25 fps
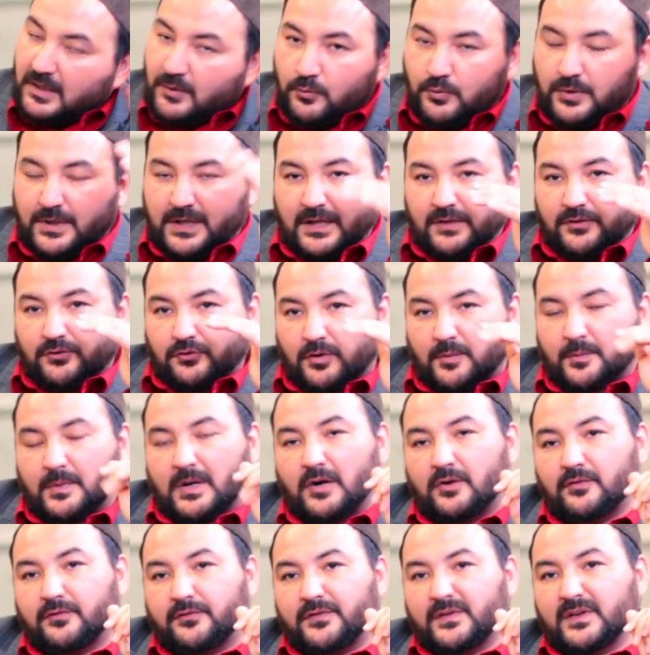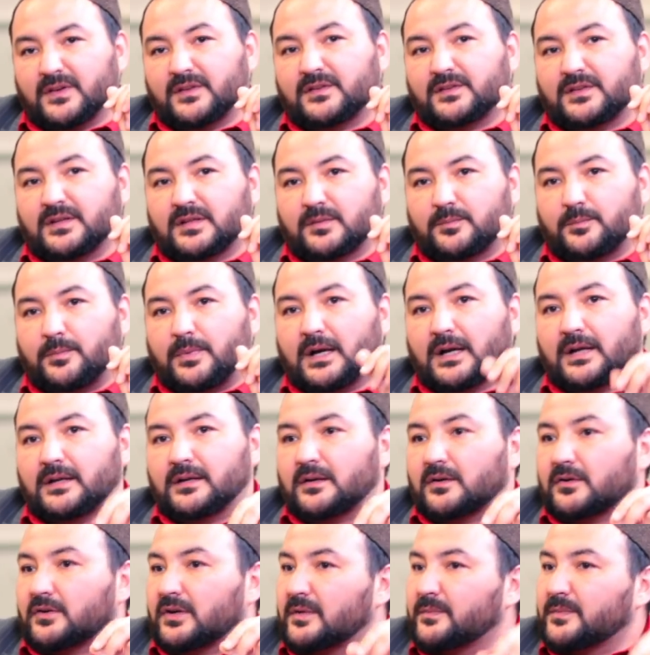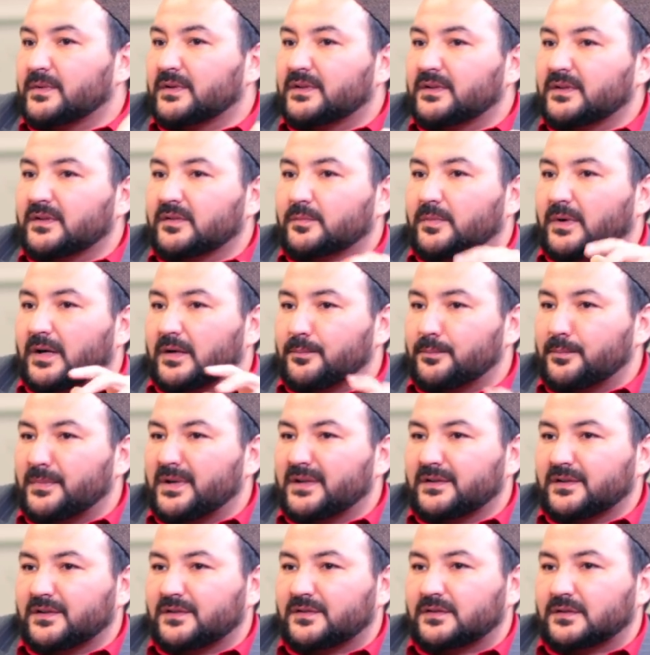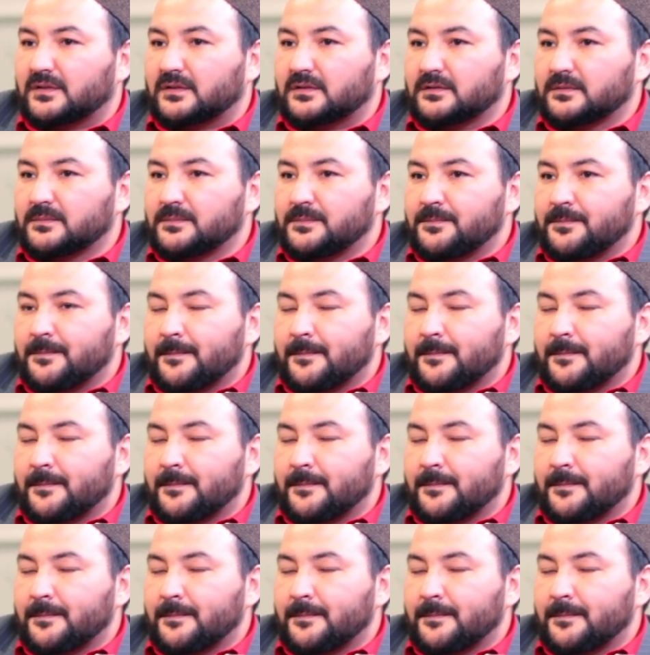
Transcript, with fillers: we can somehow fix it by remedies, by medicine?